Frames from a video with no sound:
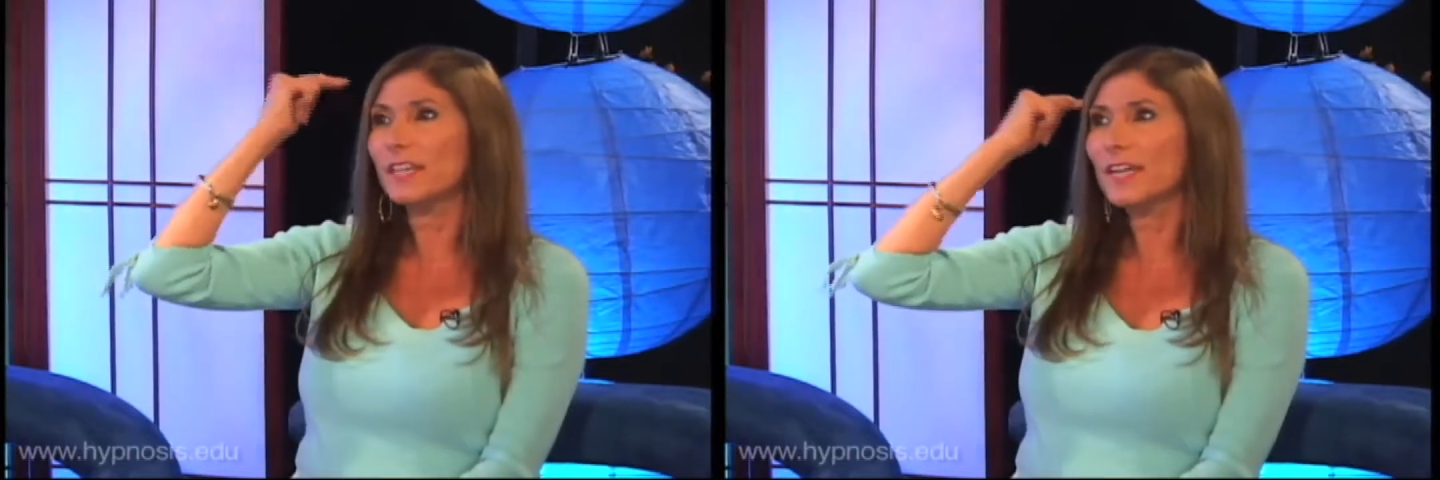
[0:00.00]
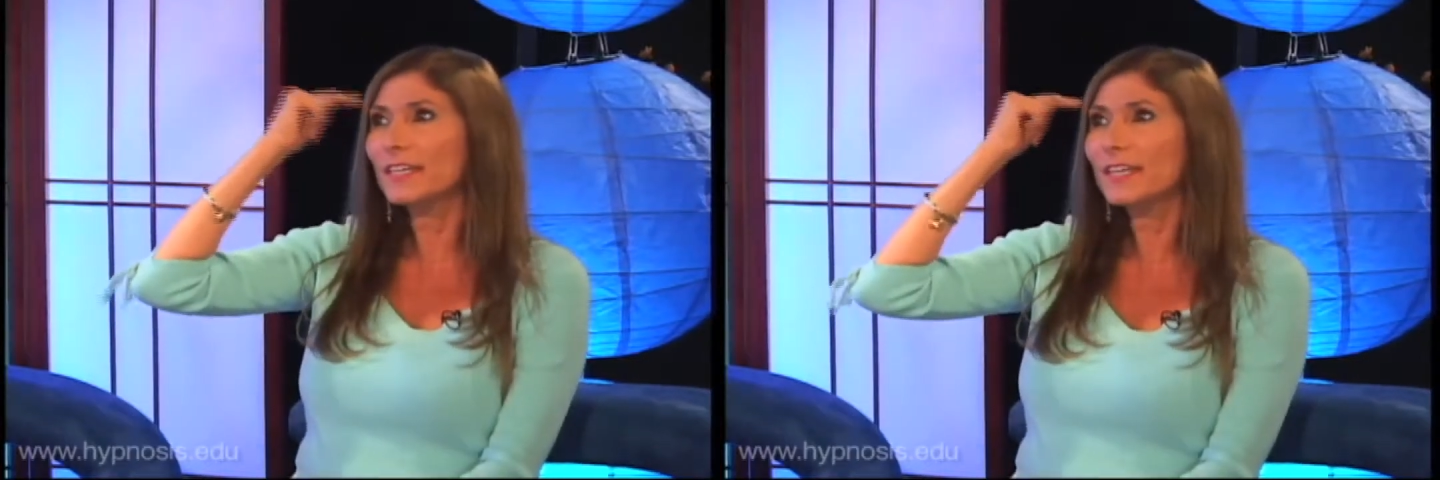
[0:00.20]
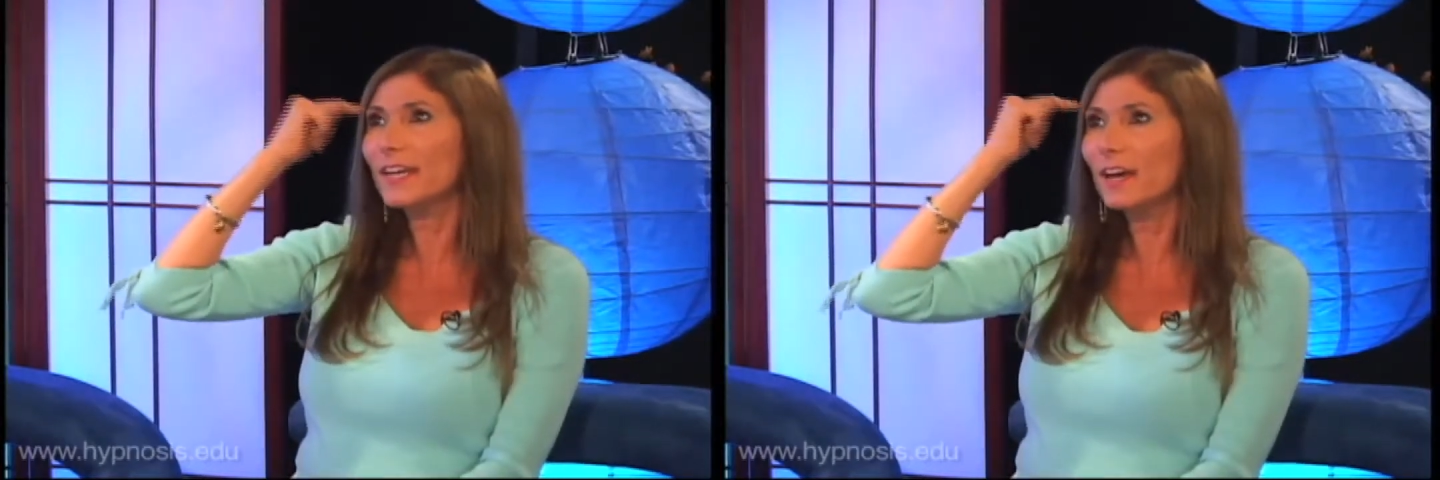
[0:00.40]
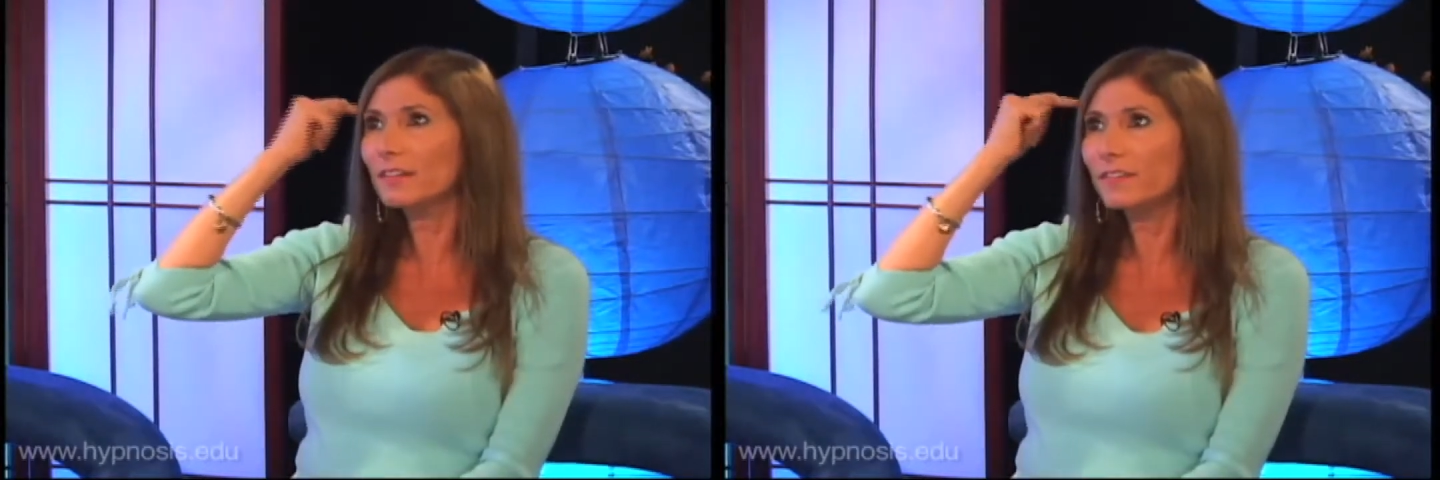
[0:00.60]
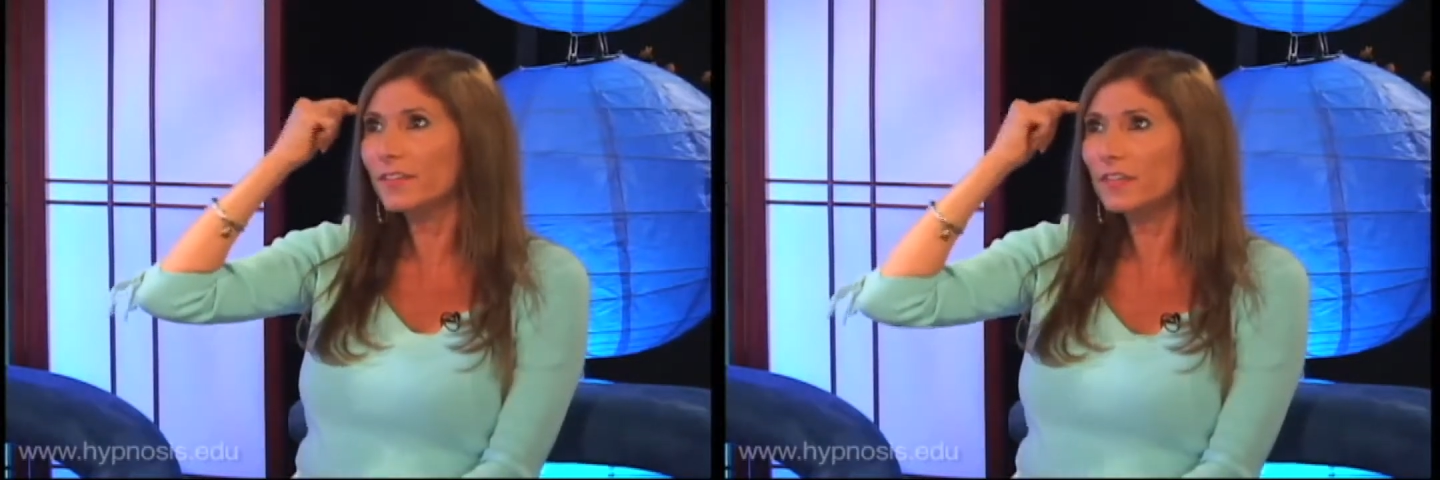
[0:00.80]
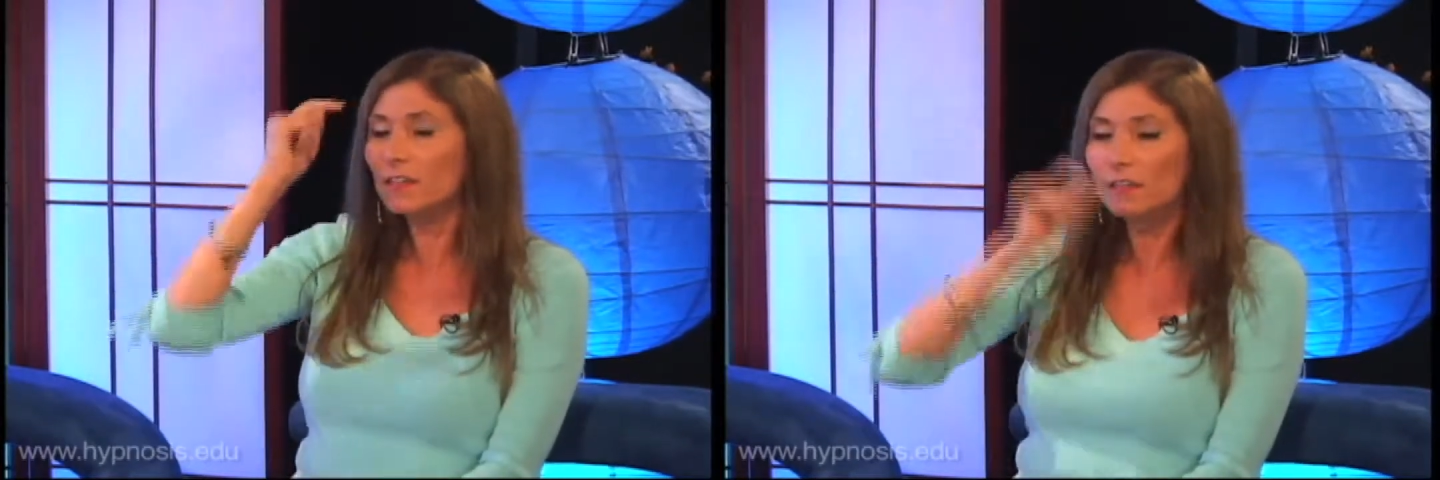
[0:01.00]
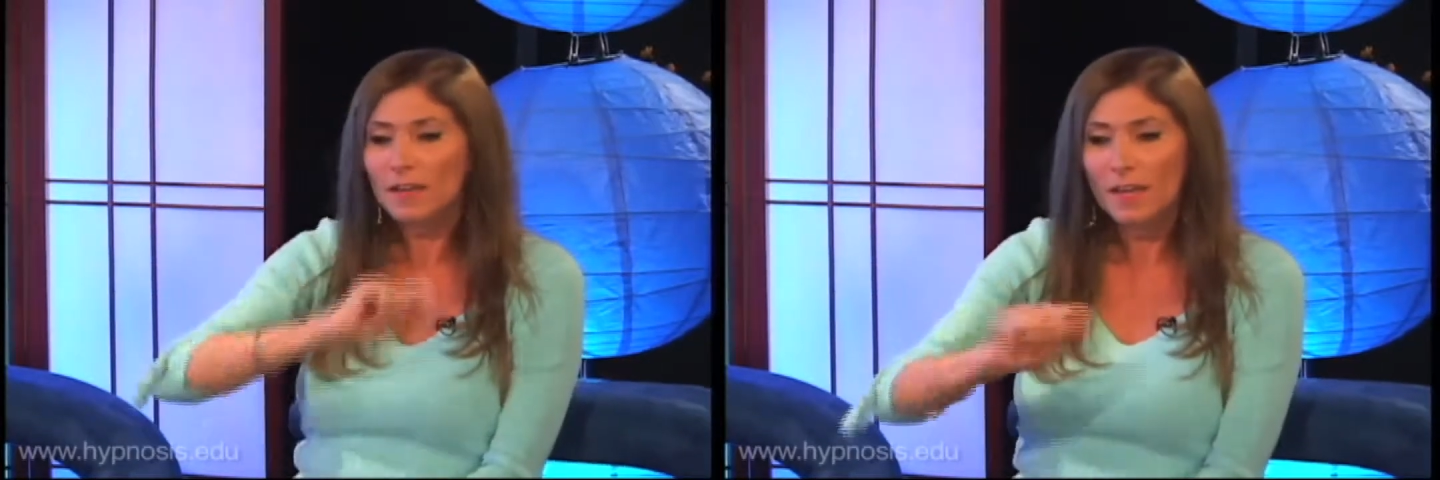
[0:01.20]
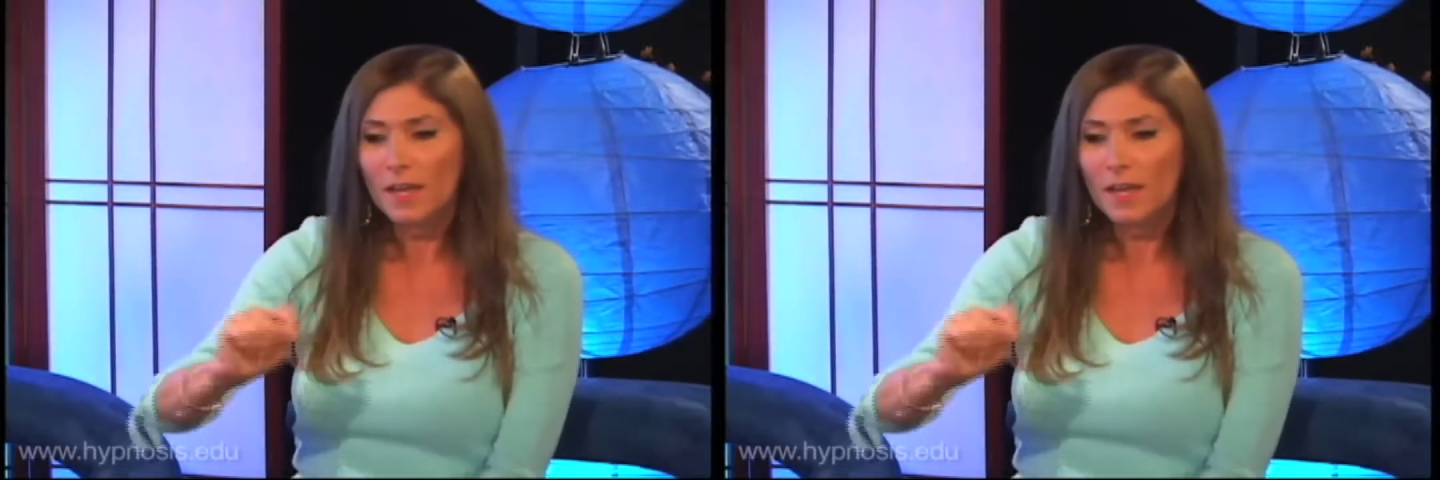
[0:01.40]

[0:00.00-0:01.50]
Taking it out of here